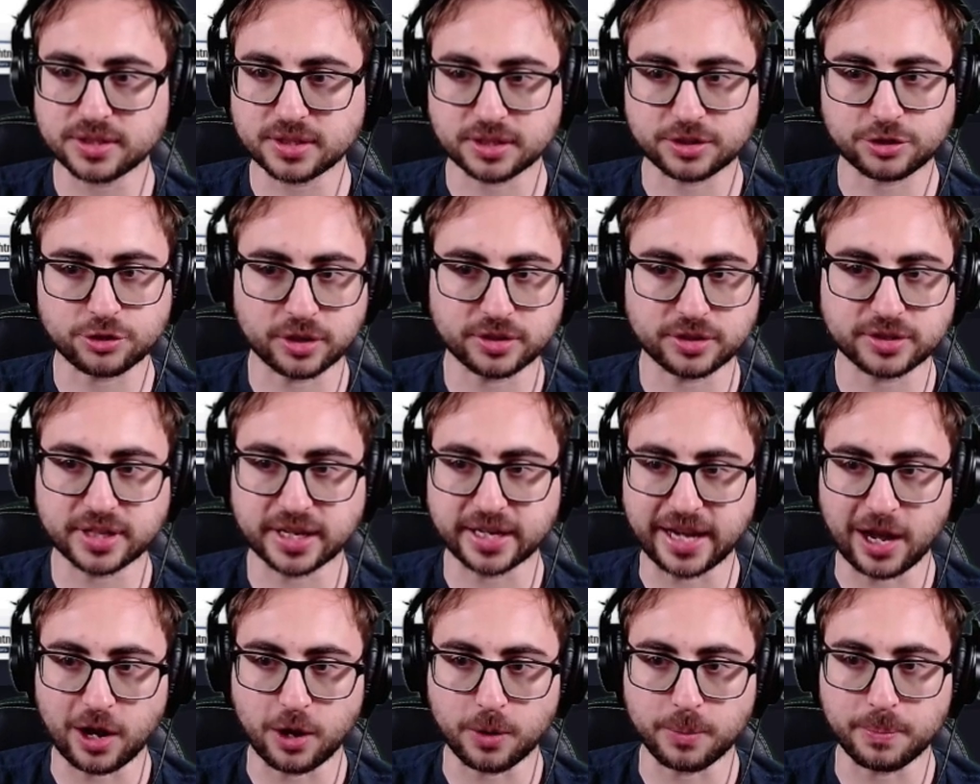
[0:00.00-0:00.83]
Trunks can
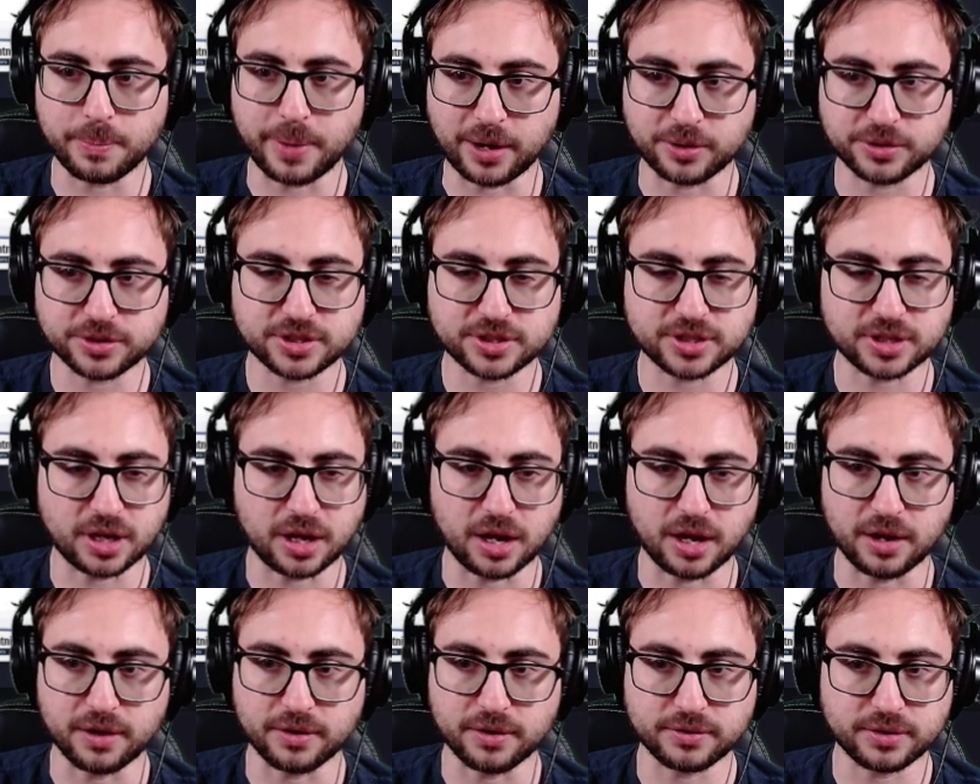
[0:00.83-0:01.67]
now bounce
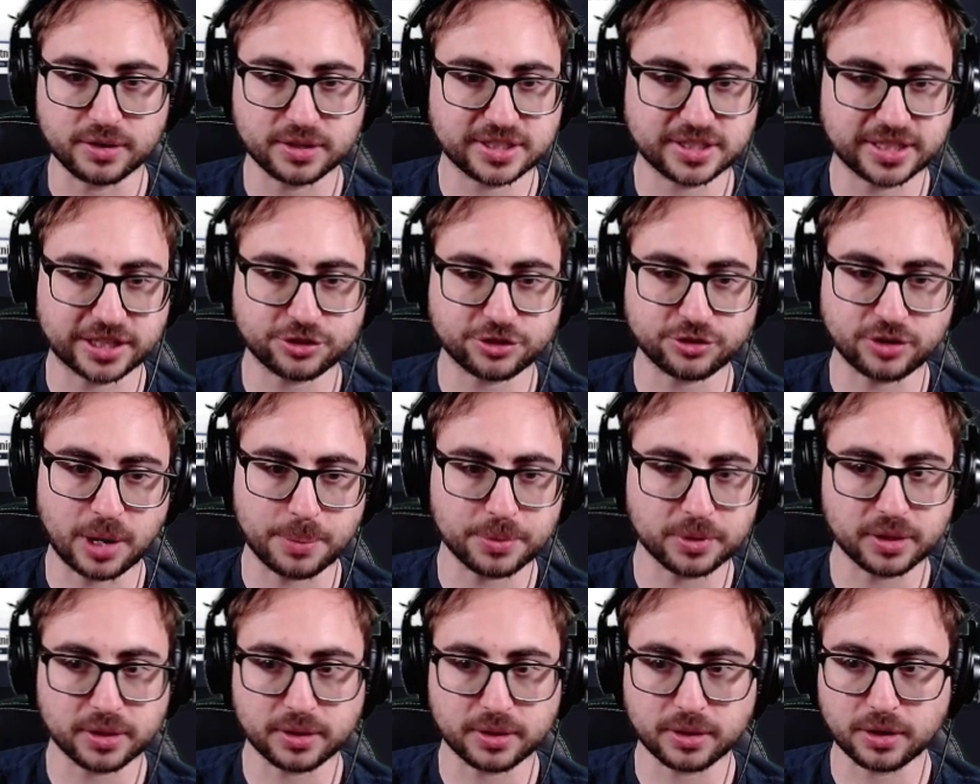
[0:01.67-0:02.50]
6-drop
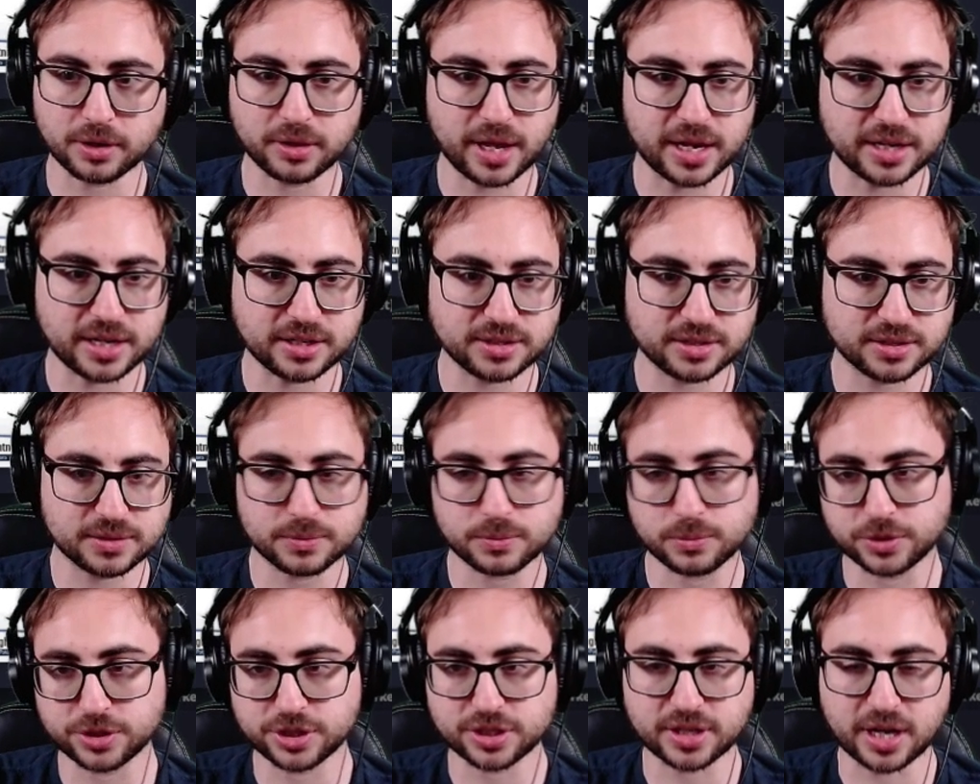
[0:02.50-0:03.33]
or less,
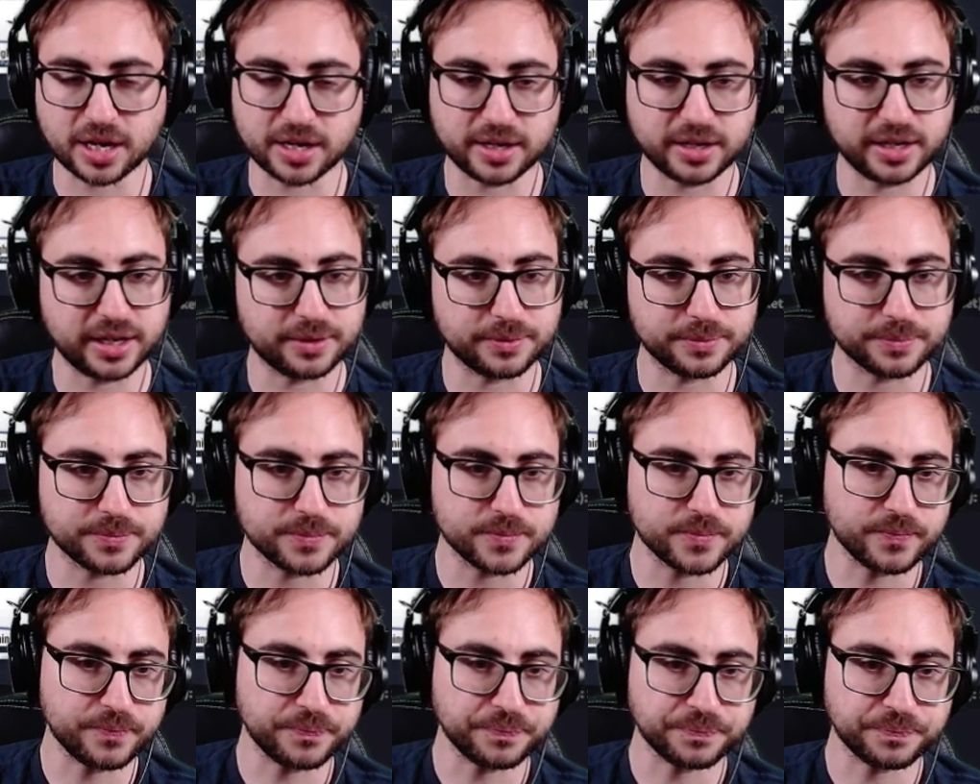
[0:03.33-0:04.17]
which is kind of neat.
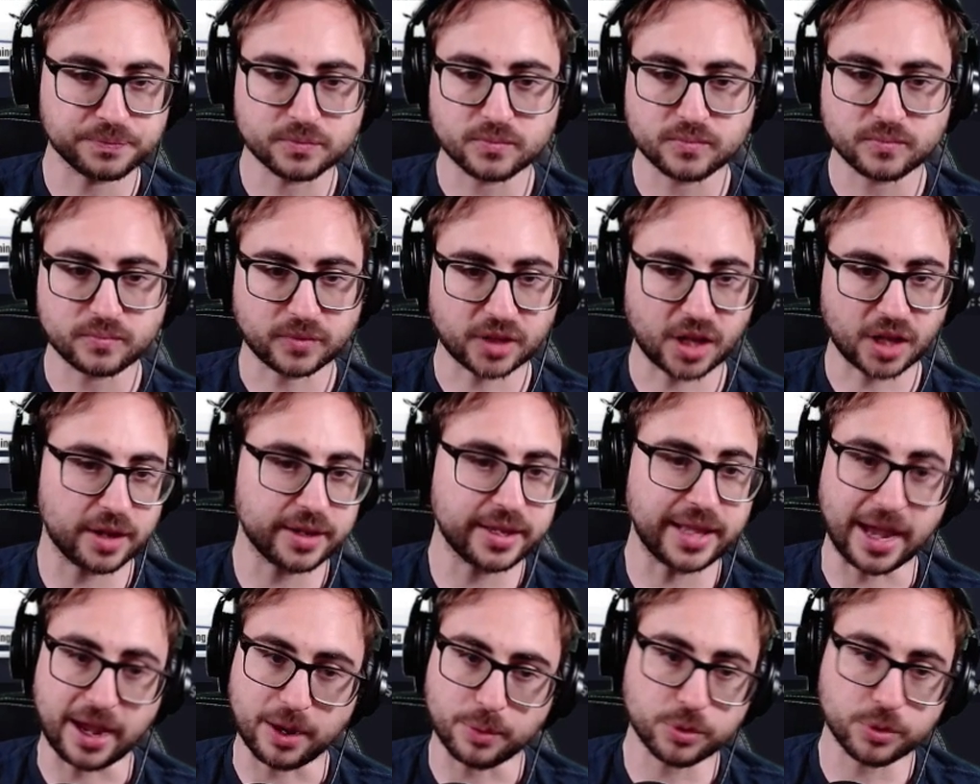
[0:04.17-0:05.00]

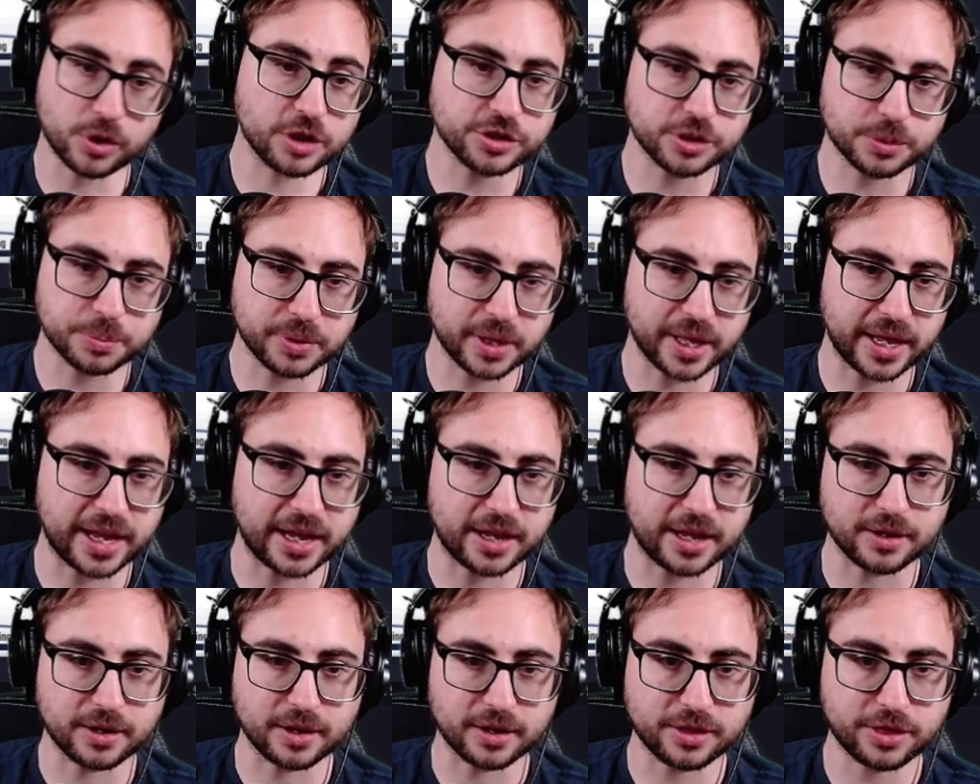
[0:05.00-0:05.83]
Yeah, and we're also
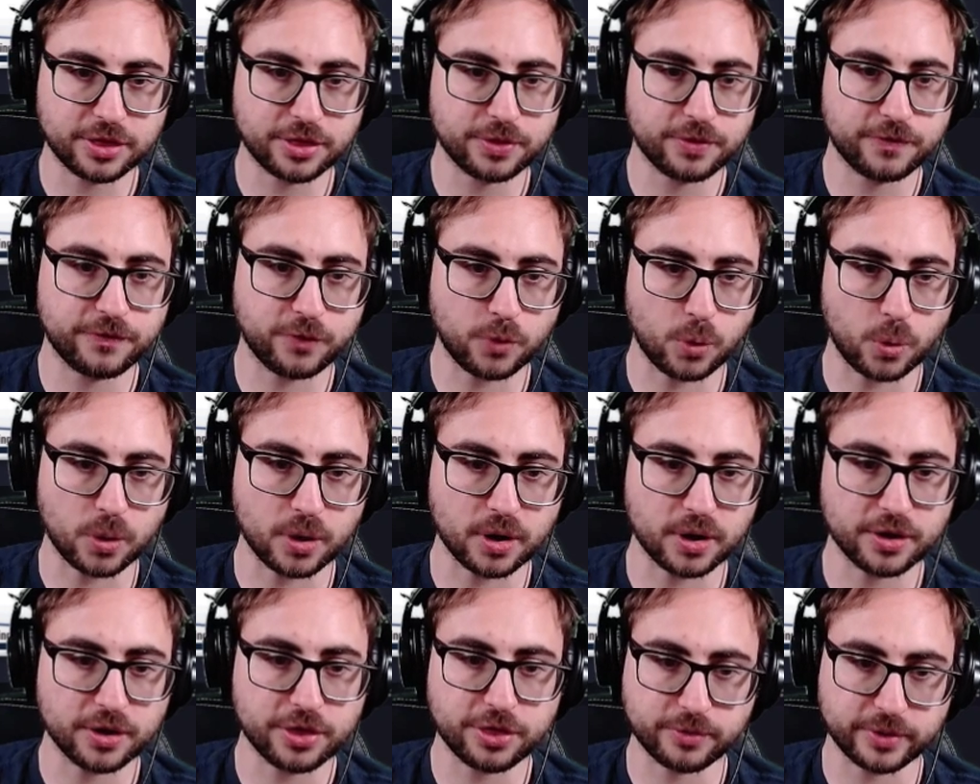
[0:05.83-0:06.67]
playing 4
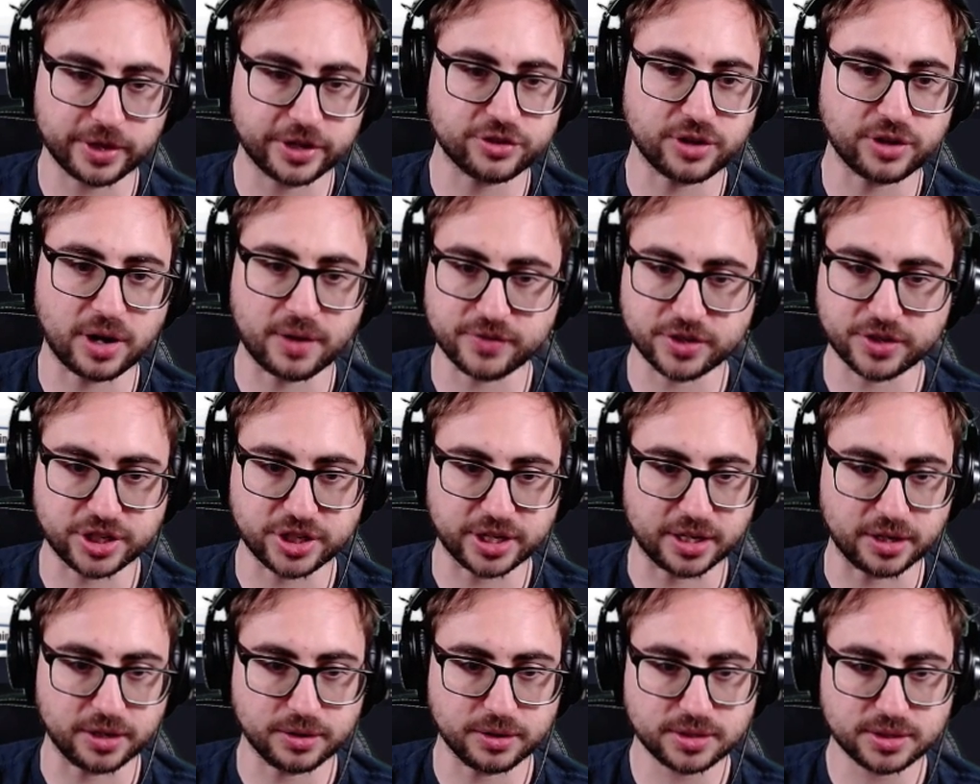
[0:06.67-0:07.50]
3-drop
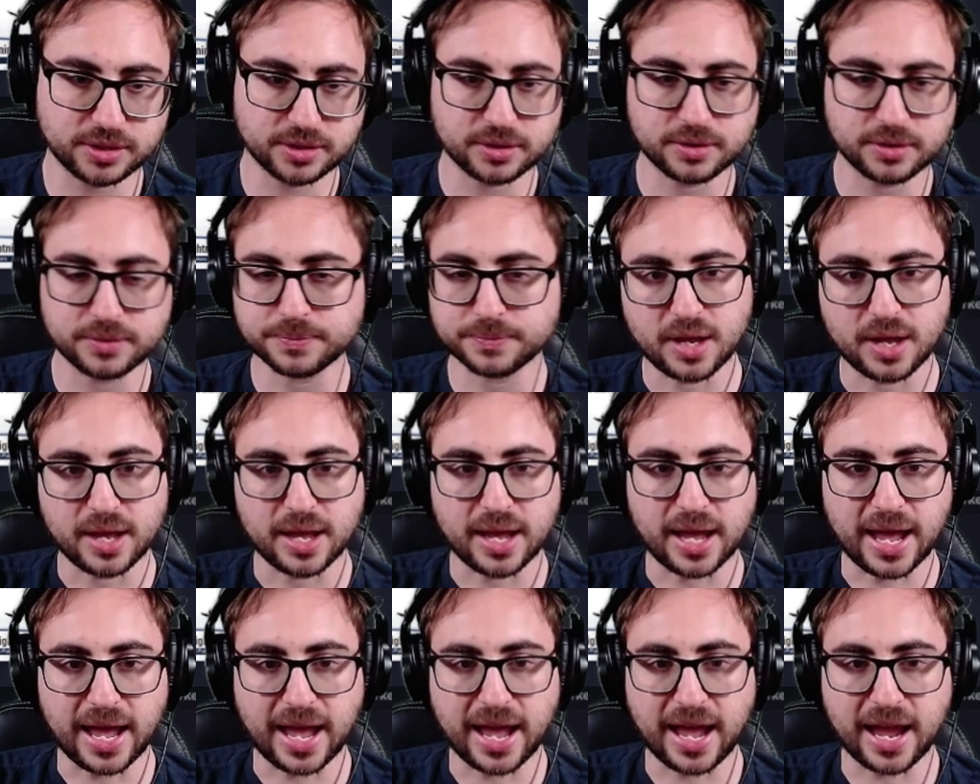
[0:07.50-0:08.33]
Vegetos
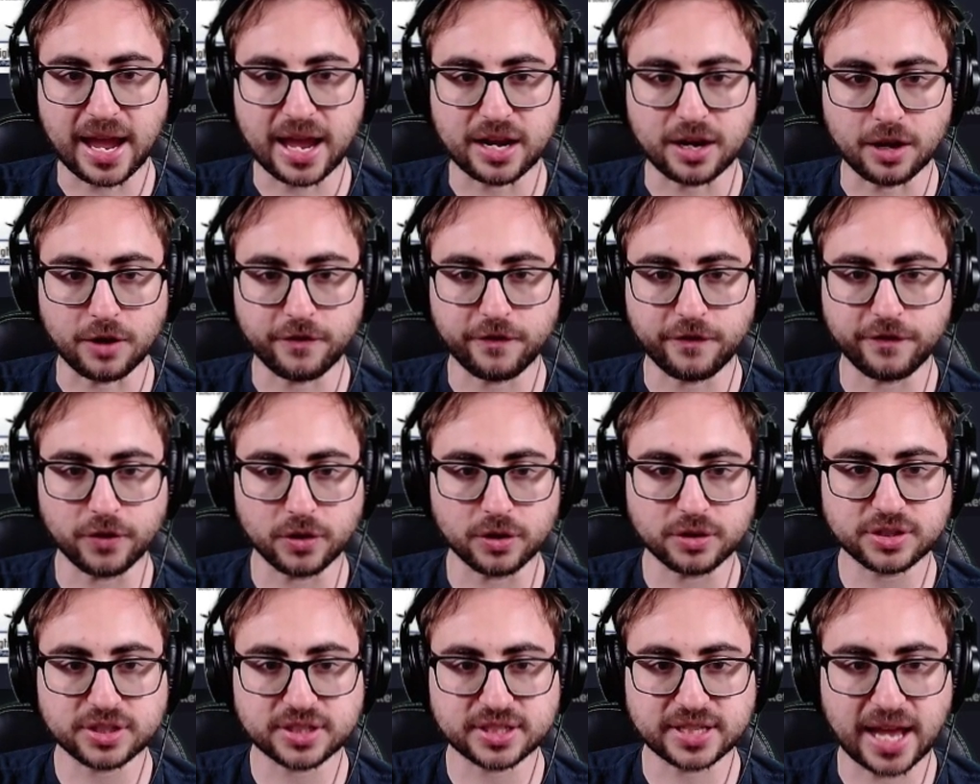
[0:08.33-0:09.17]
and a full
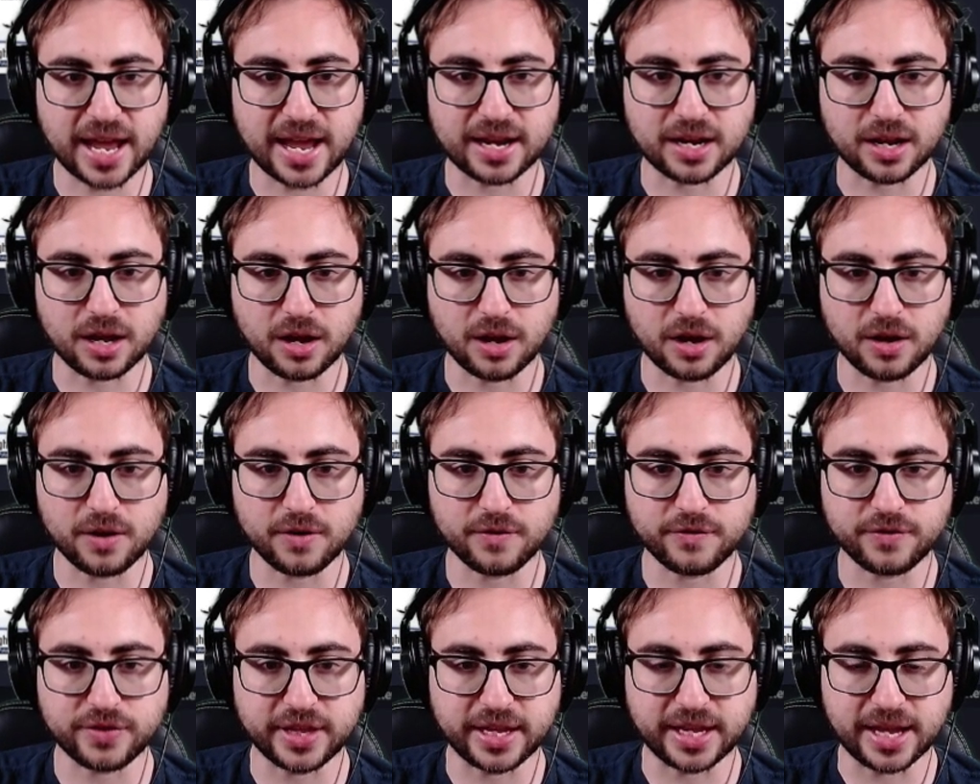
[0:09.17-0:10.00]
set of
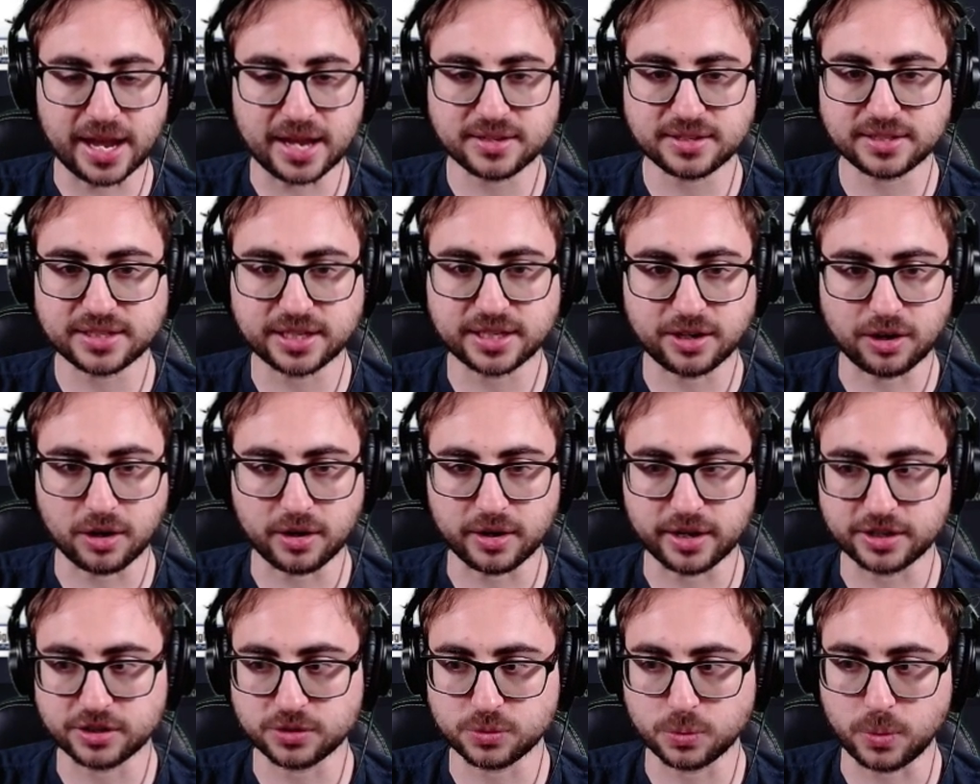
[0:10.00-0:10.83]
the SCR
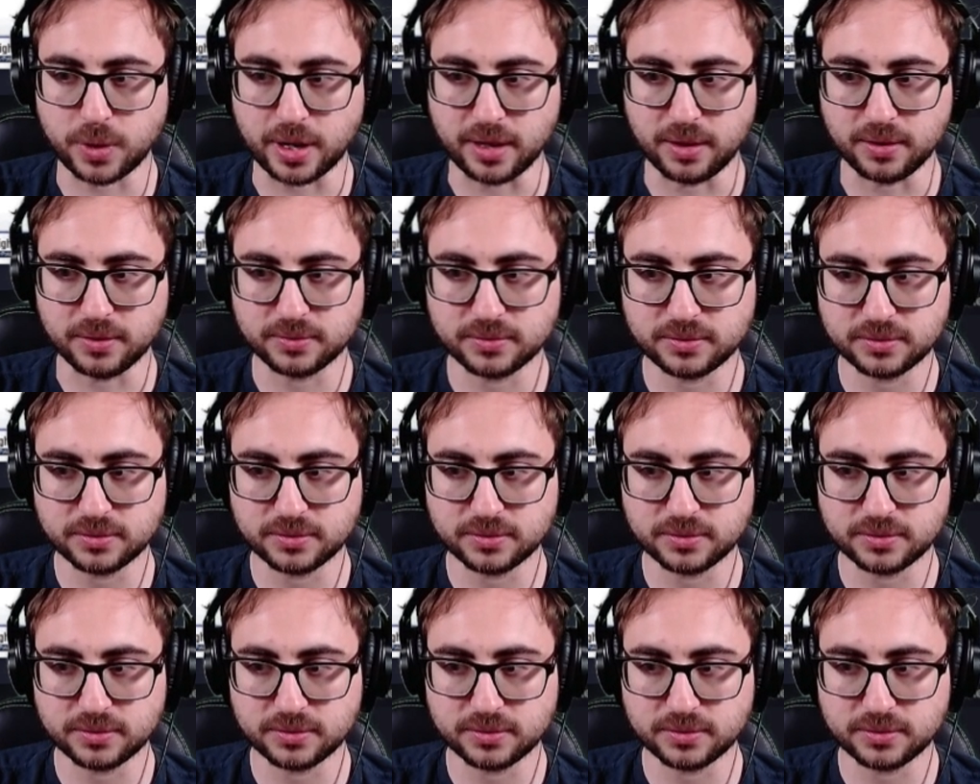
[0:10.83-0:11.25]
as well.